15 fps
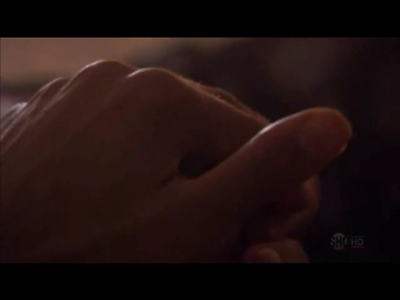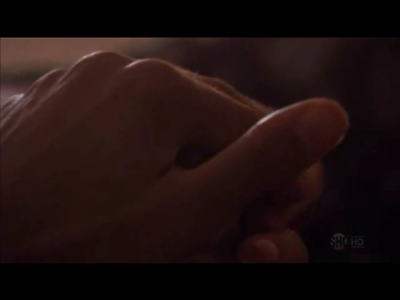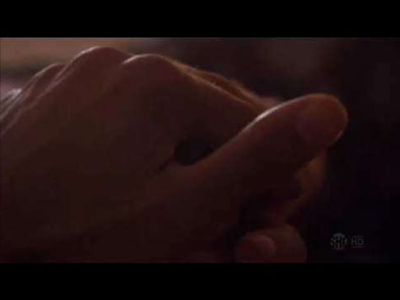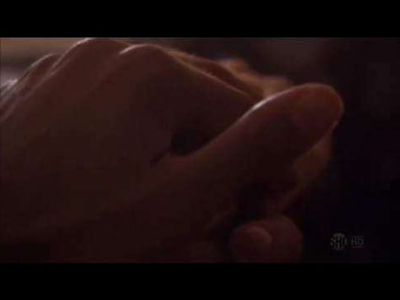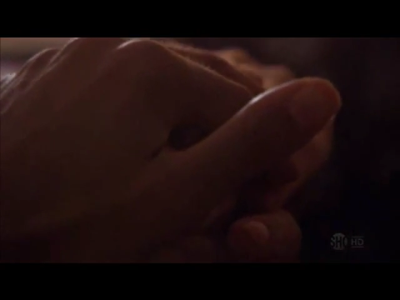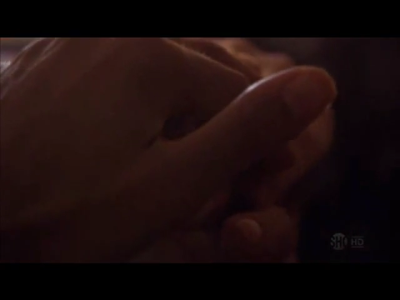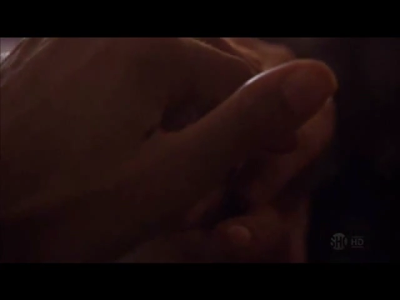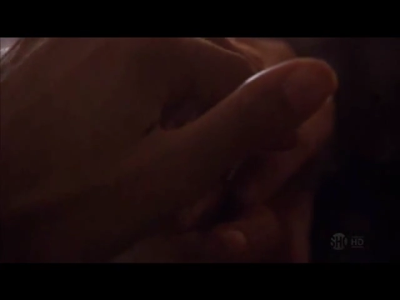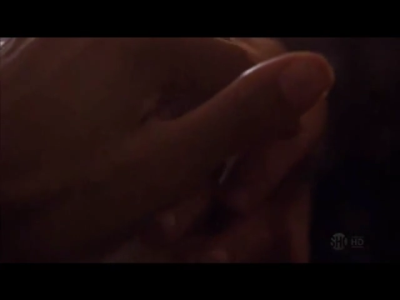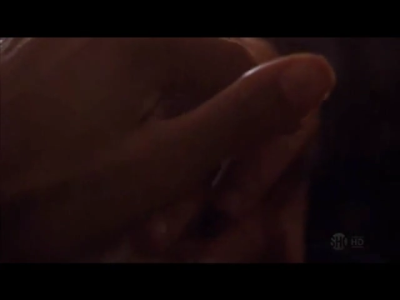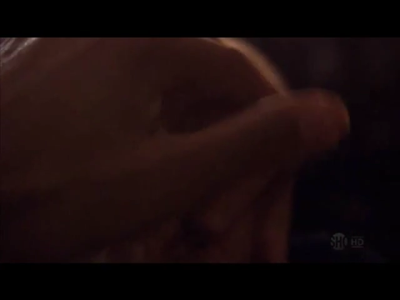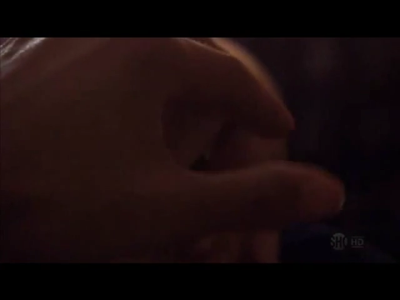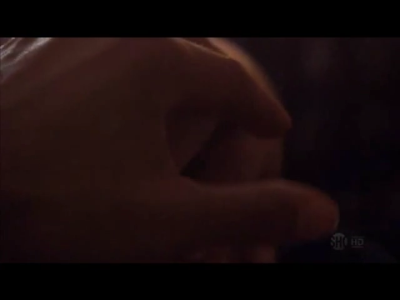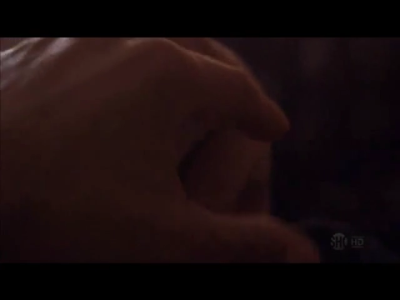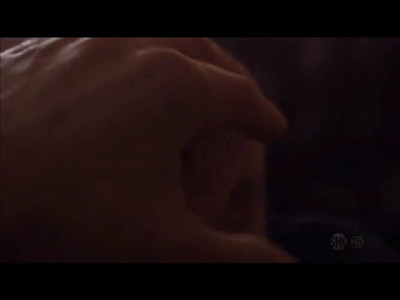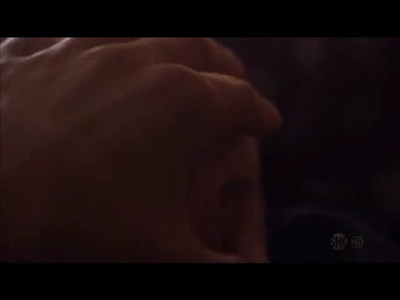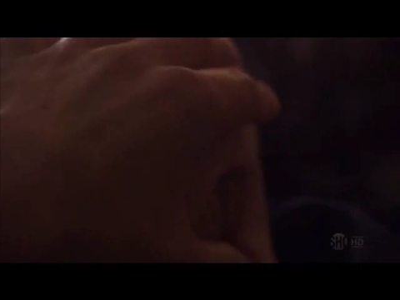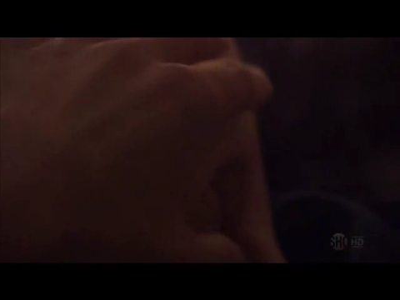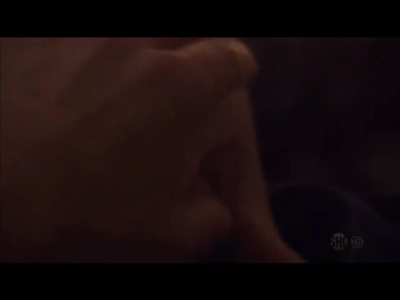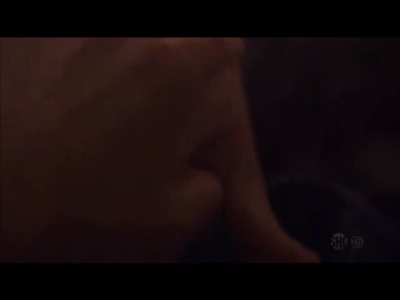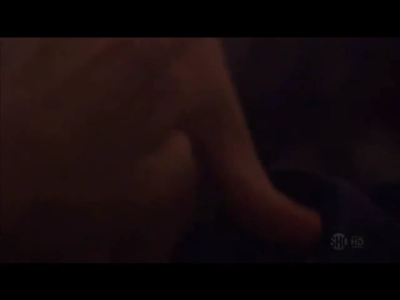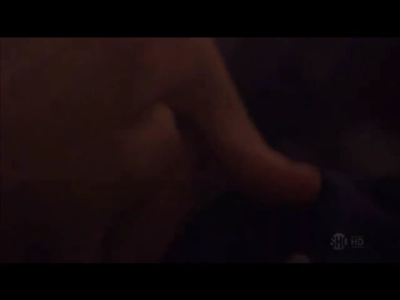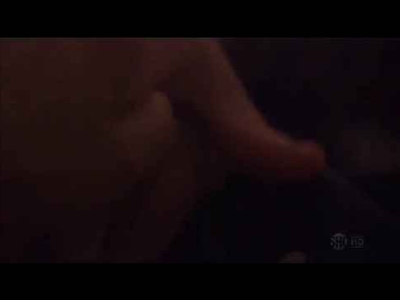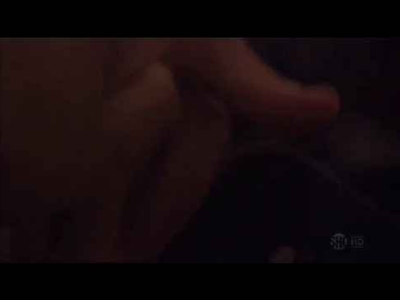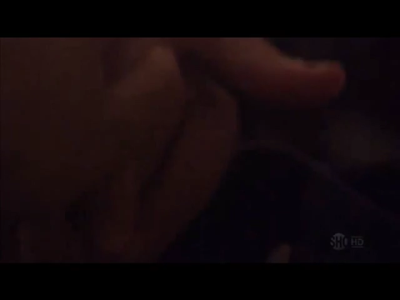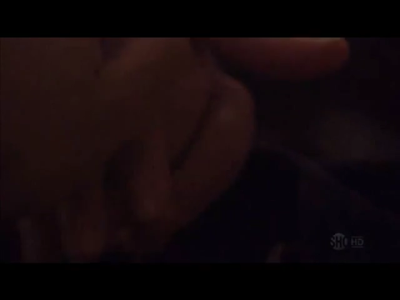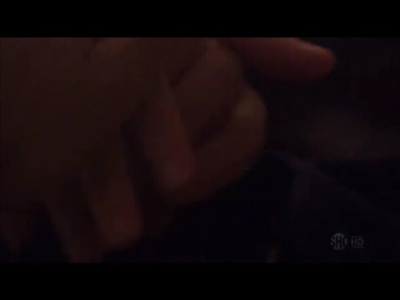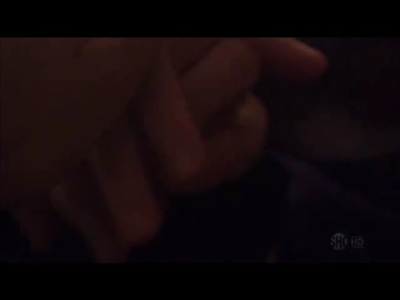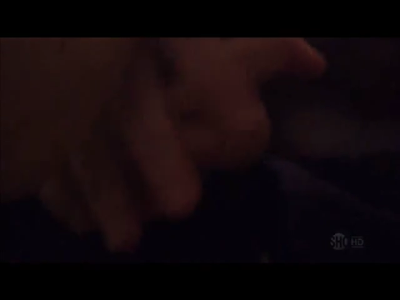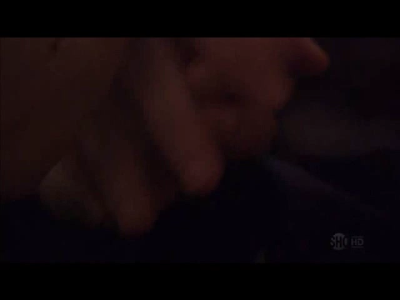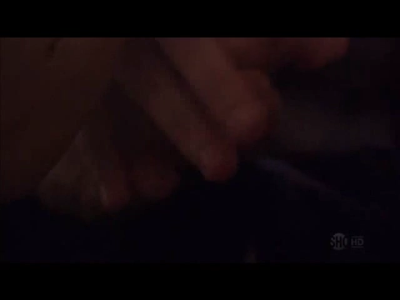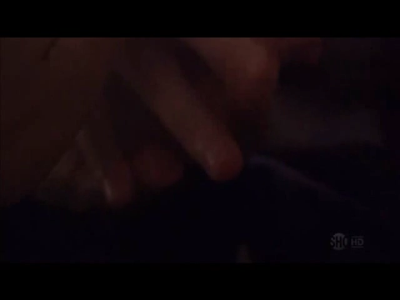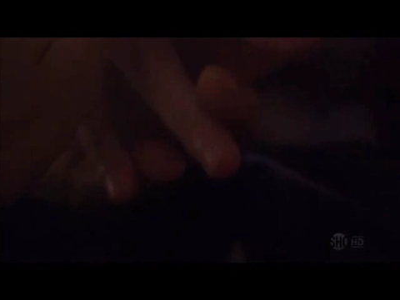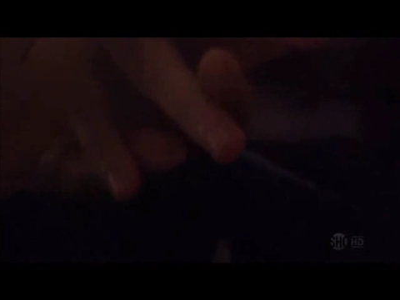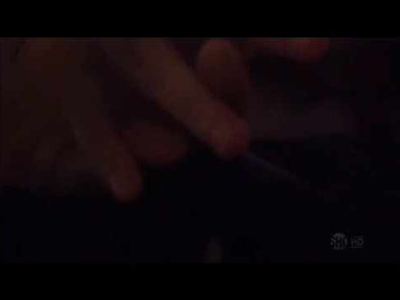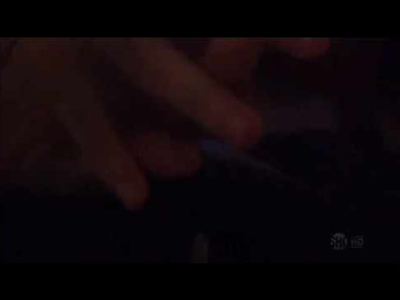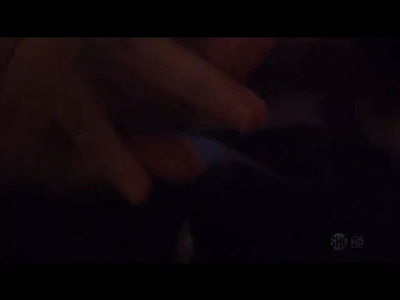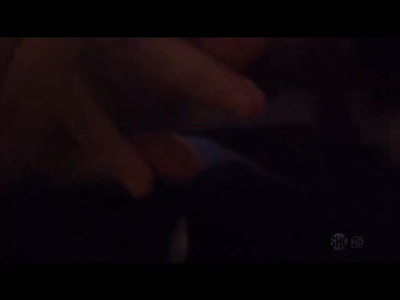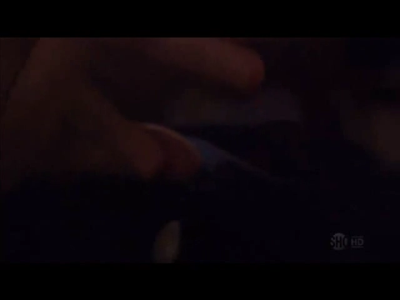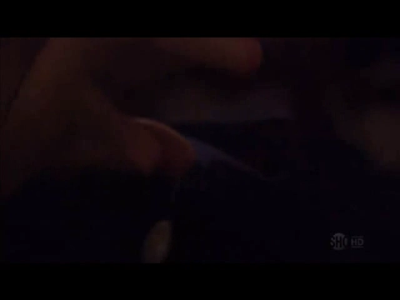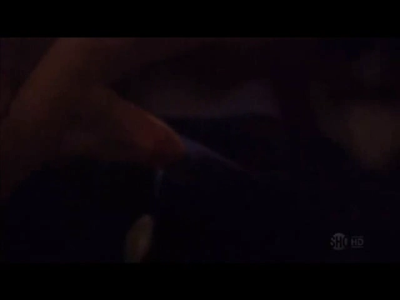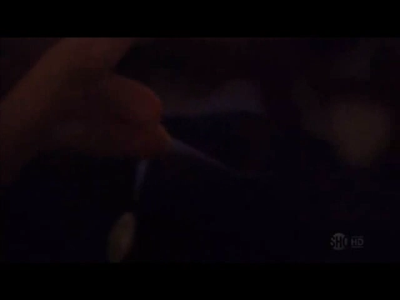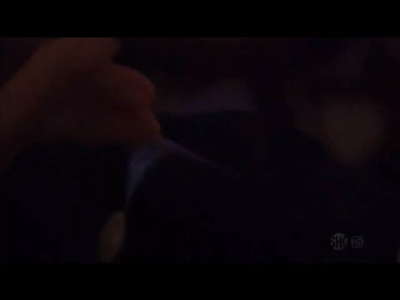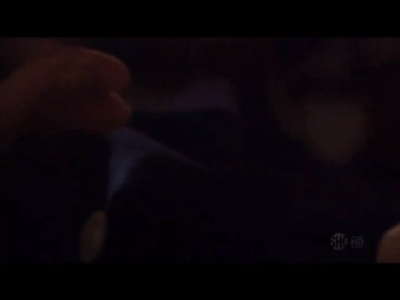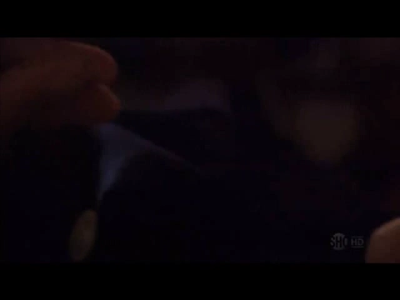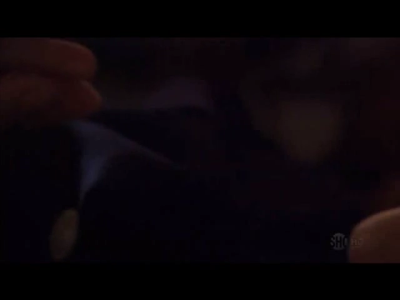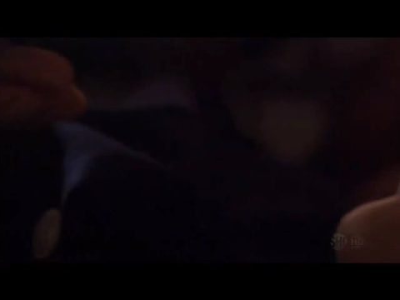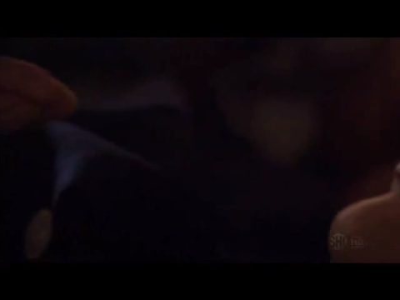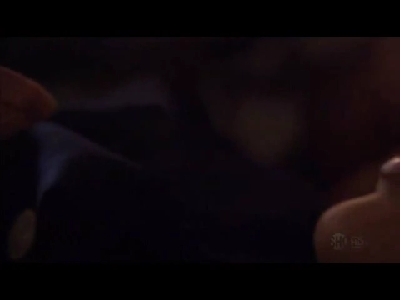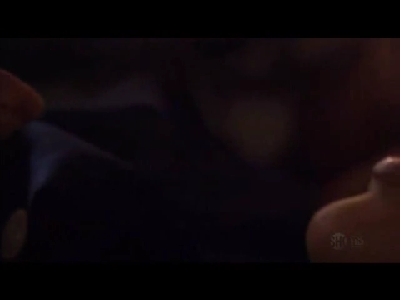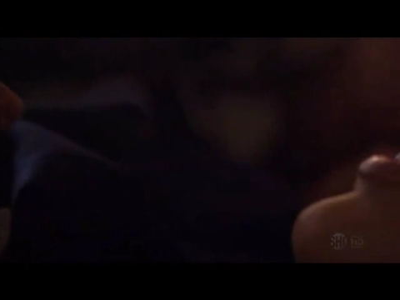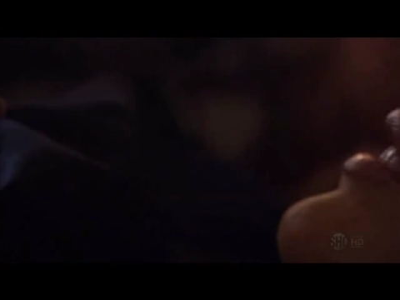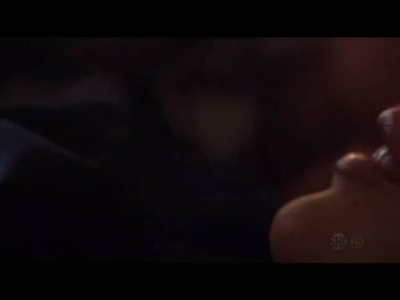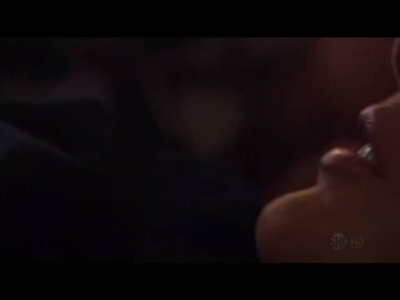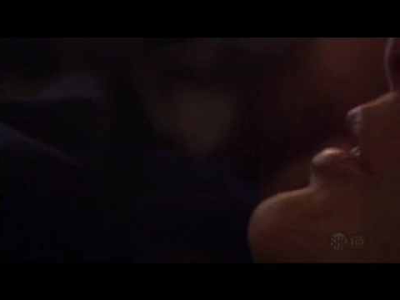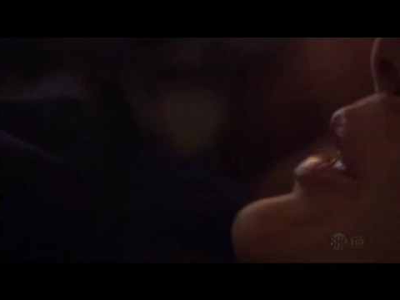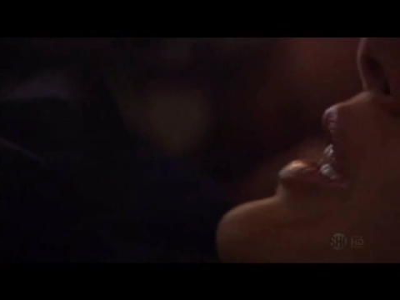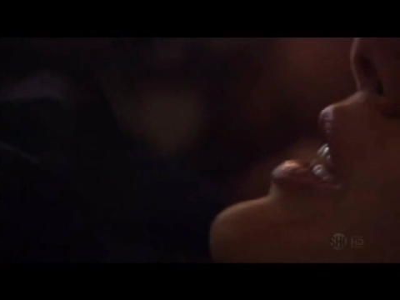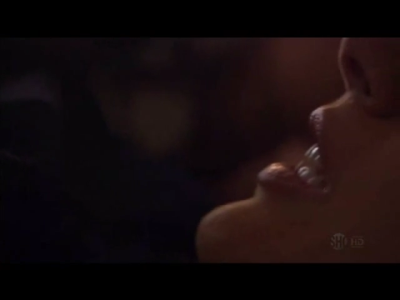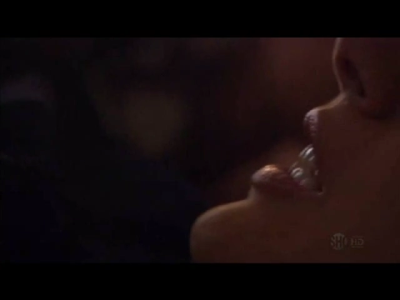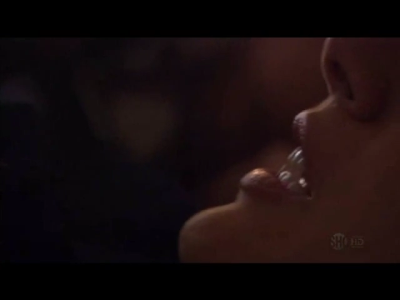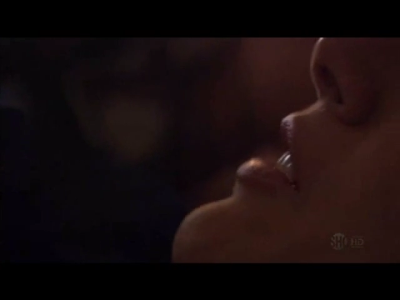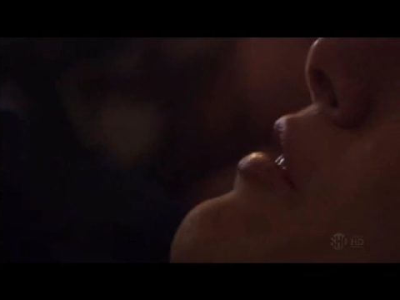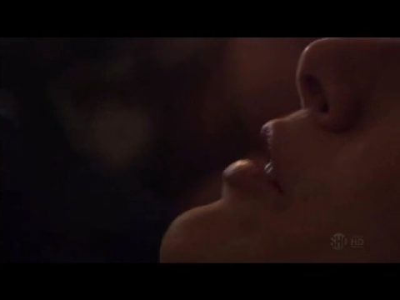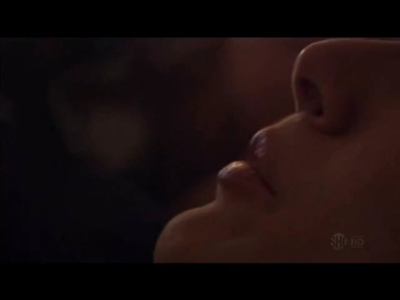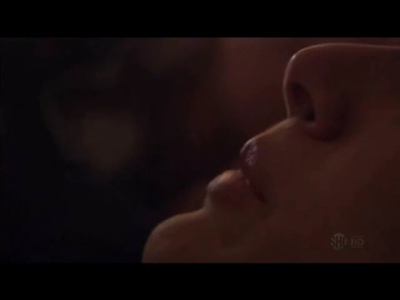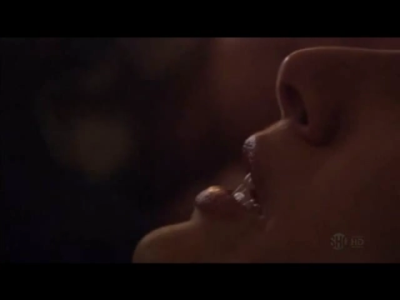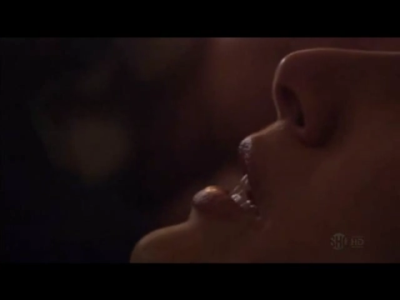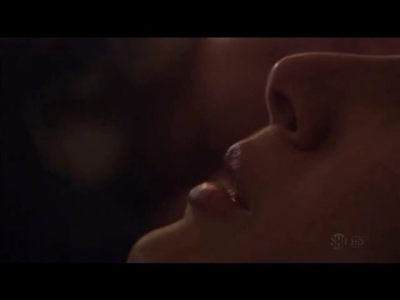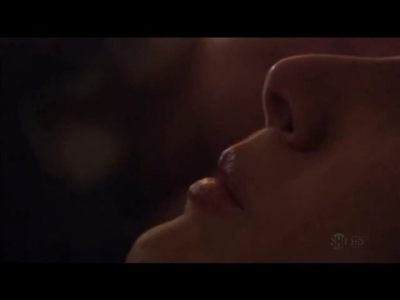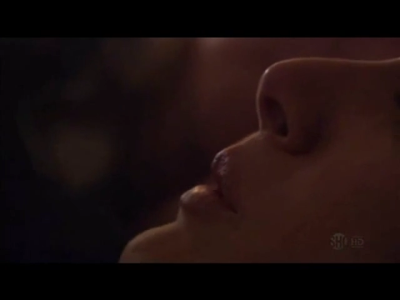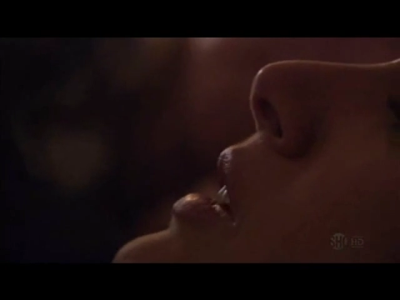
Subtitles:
[unreadable: no face in view]